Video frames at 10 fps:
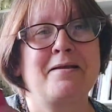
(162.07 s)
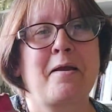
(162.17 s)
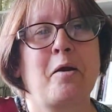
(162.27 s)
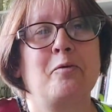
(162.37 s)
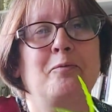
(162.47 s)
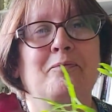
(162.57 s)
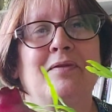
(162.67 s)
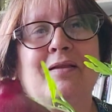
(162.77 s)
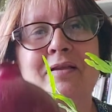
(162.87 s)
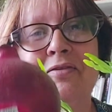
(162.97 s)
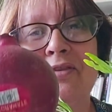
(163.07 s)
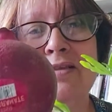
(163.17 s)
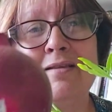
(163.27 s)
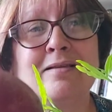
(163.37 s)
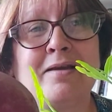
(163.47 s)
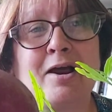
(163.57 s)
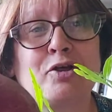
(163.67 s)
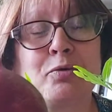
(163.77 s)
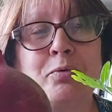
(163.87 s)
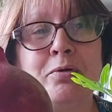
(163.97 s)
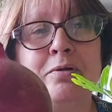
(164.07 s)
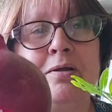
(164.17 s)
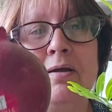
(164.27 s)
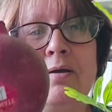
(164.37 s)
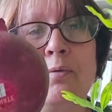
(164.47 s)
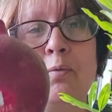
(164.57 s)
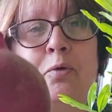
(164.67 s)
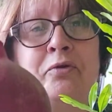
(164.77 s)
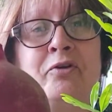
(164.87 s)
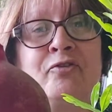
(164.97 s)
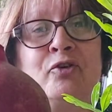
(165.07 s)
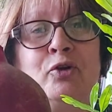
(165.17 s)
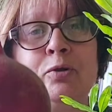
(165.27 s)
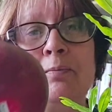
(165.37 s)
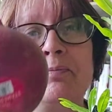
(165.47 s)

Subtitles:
go. This is an actual wonderful